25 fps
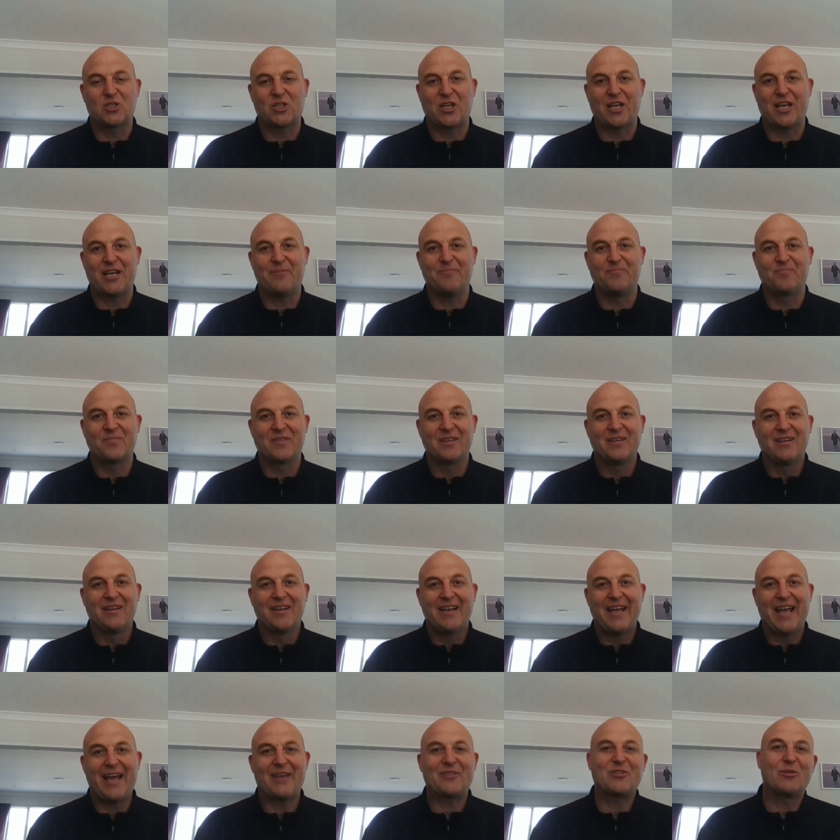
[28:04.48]
in the team
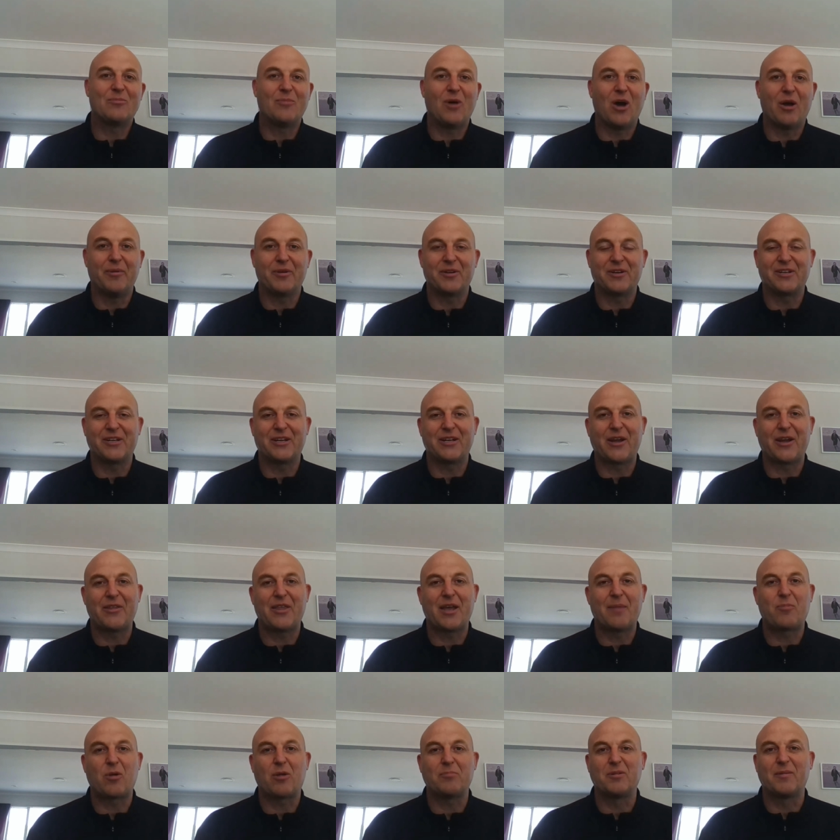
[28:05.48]
at the moment, and I know
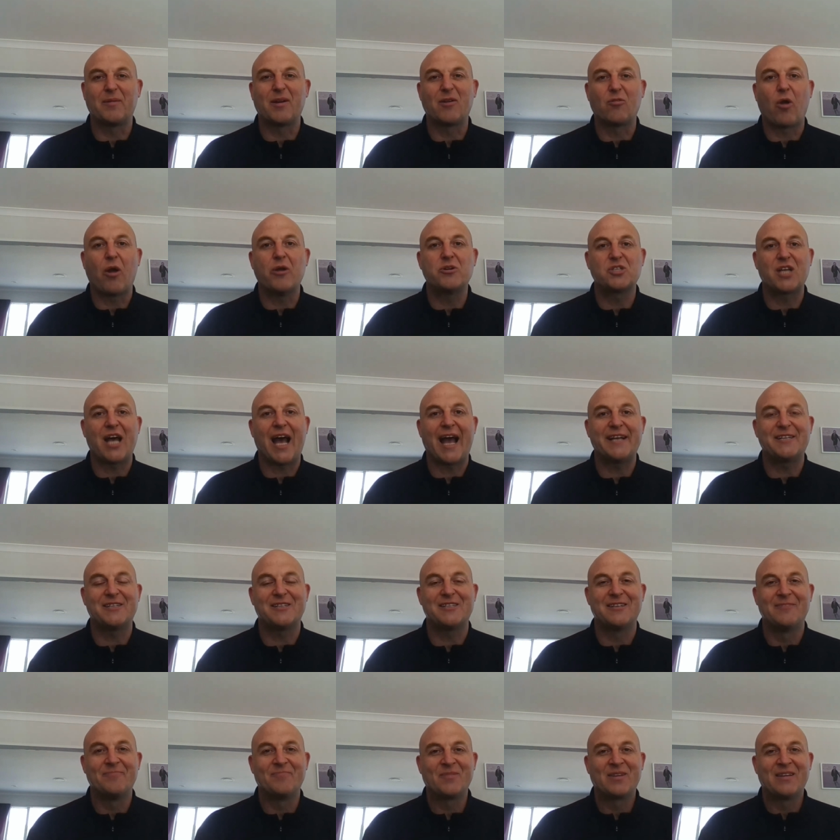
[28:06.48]
they probably
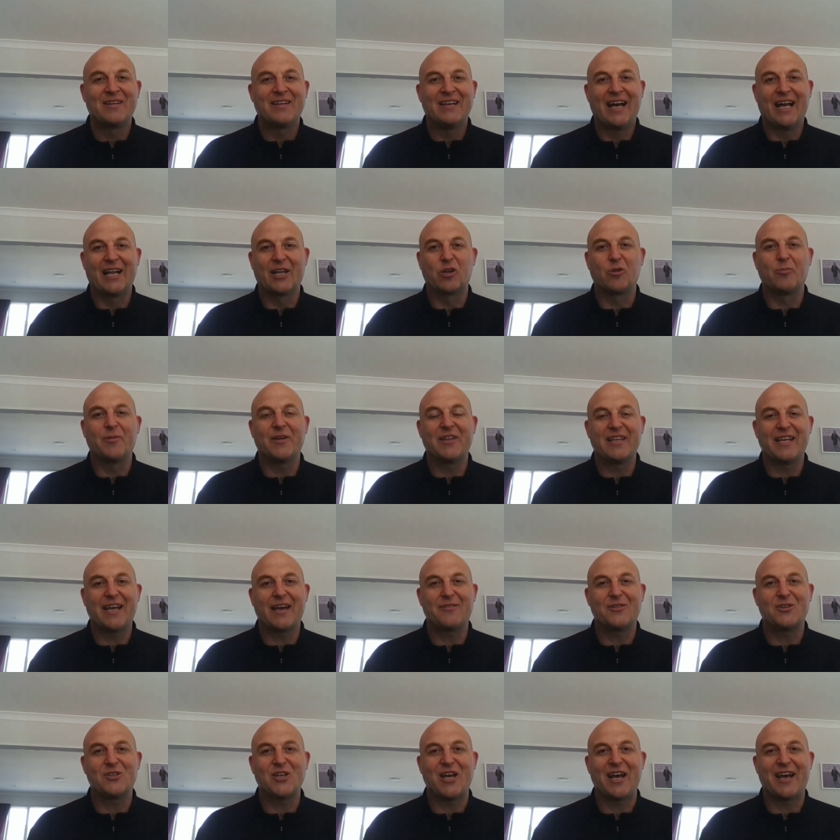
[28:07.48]
rotated a little bit the
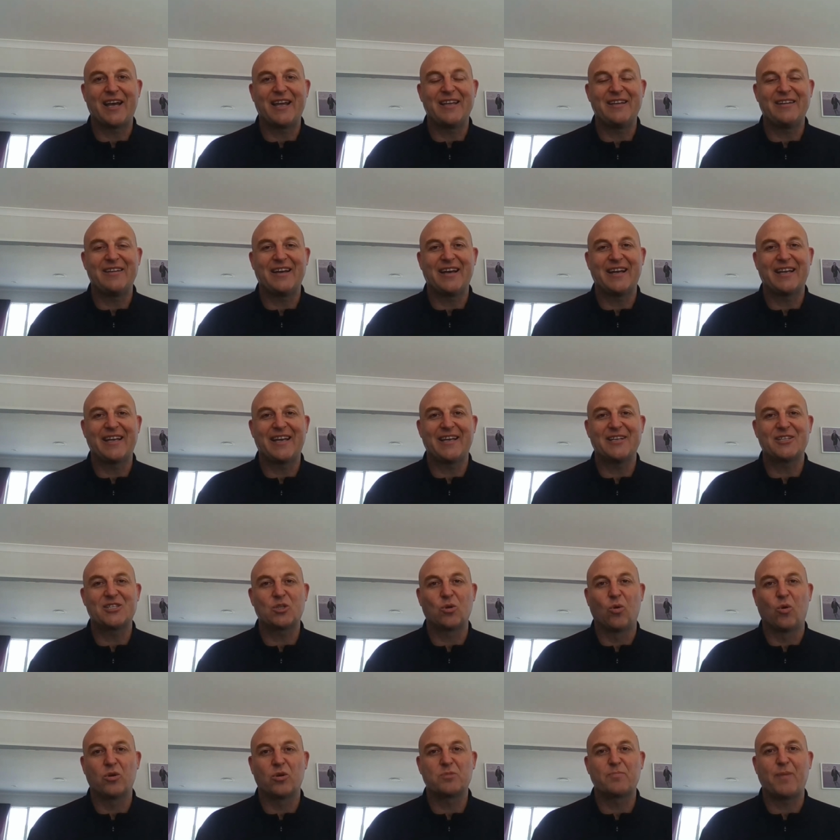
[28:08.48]
other day
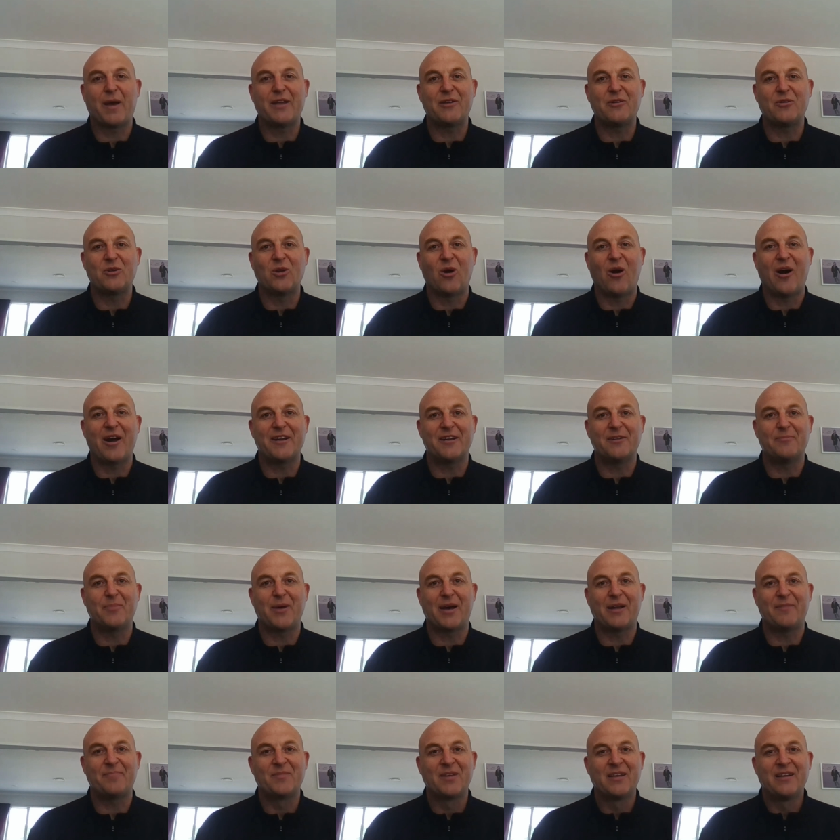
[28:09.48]
against Hawke's Bay United.
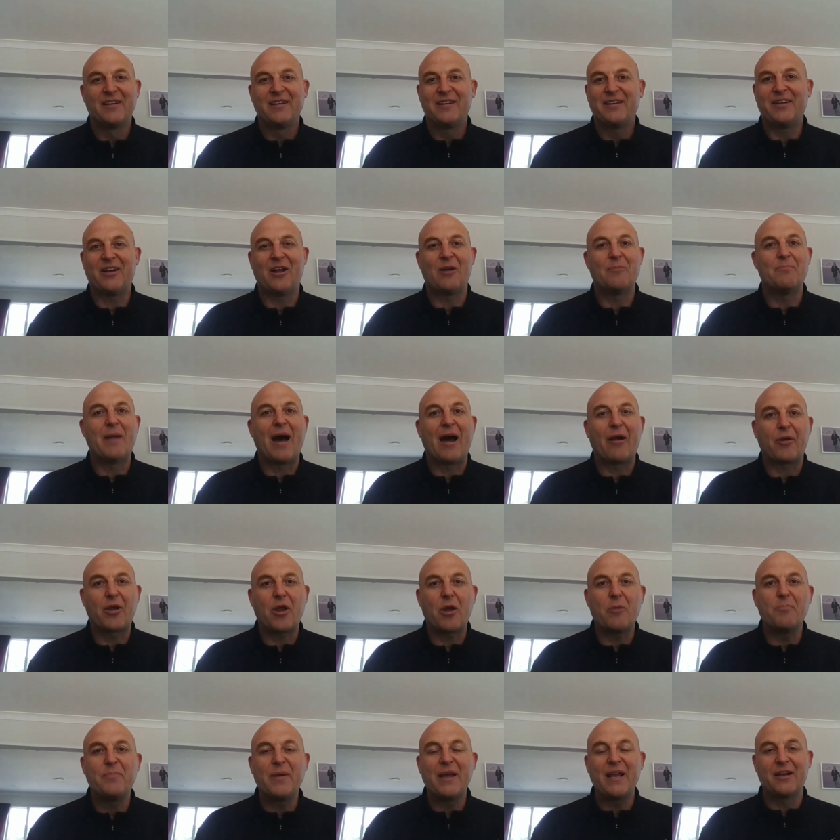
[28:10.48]
But, you know,
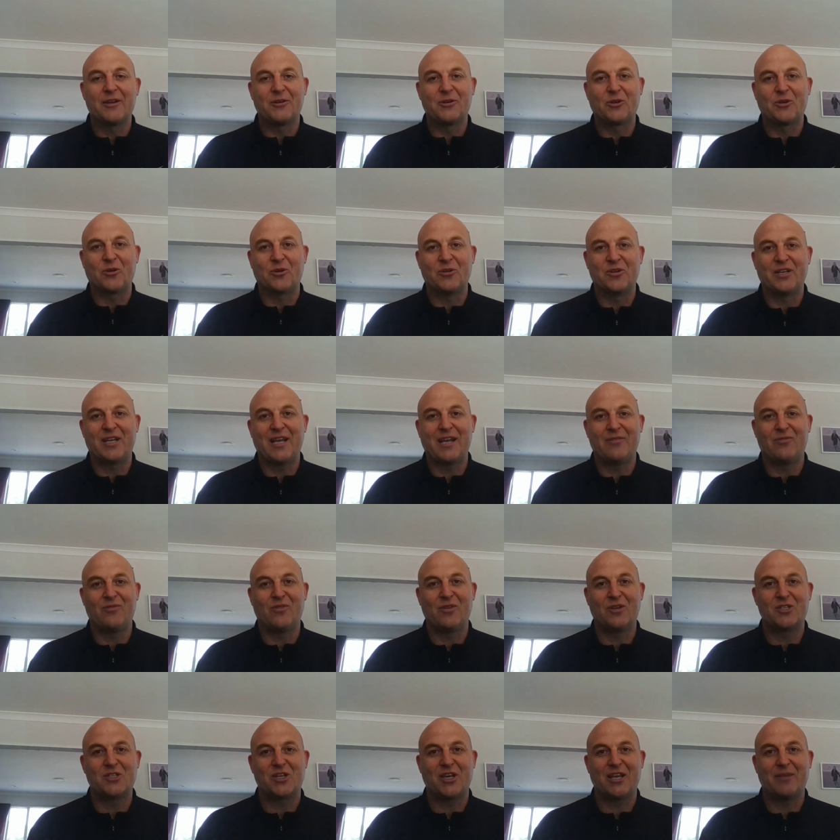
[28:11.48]
Mario Bilen couldn't get
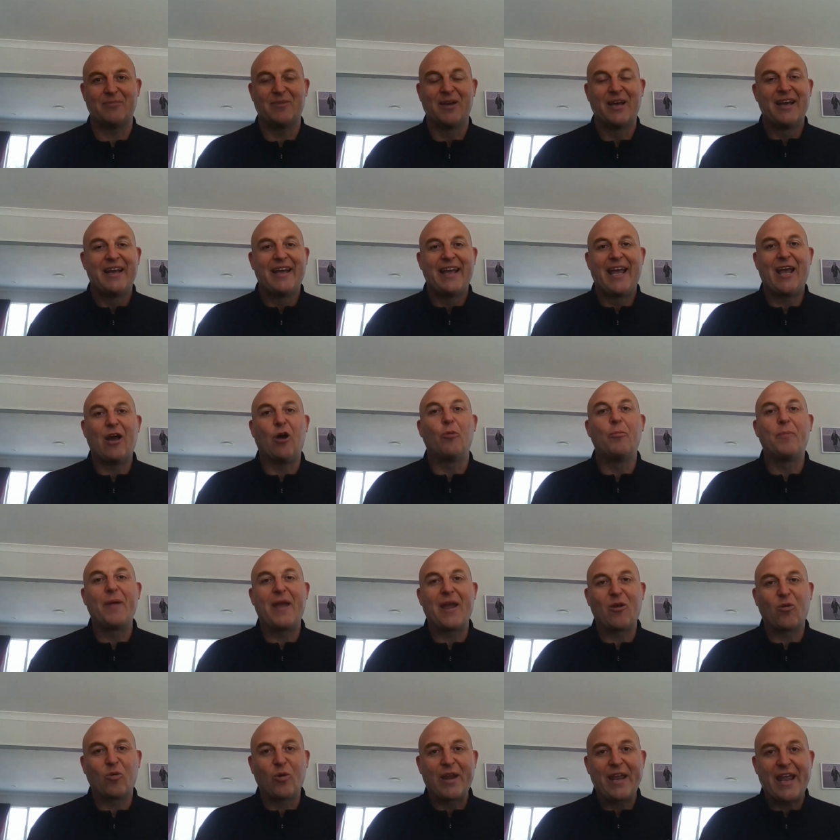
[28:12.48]
in the team.
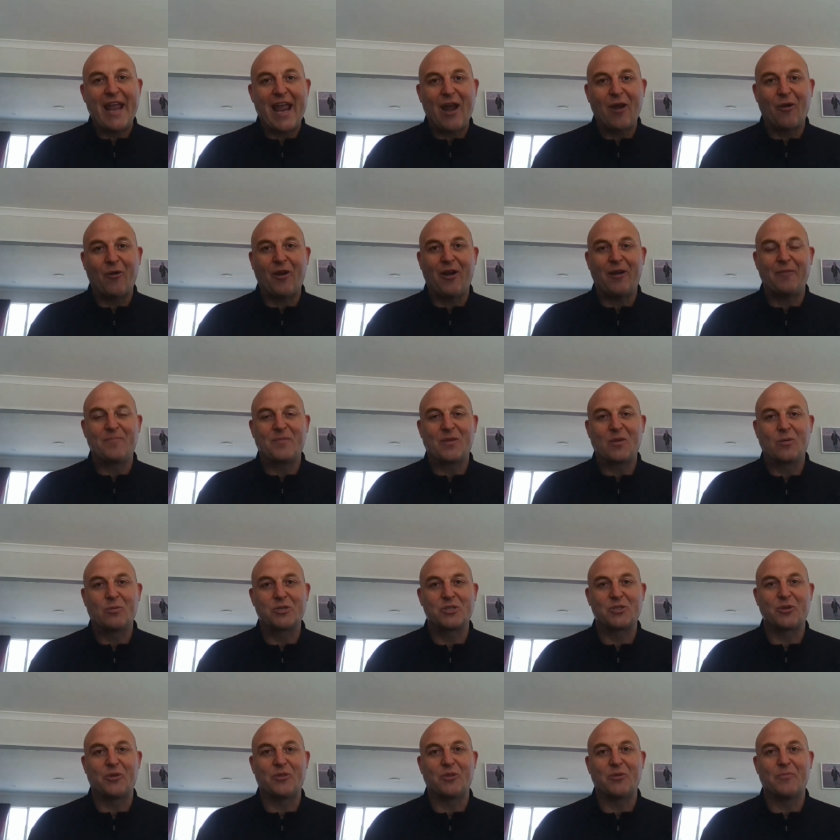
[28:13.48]
Albert Riera
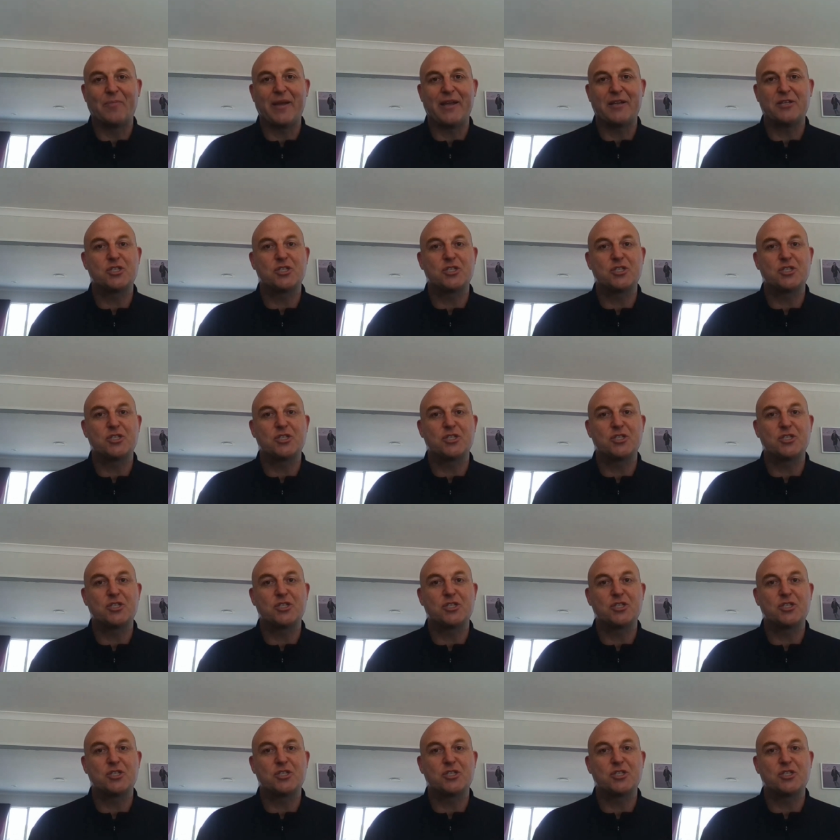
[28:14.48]
was on the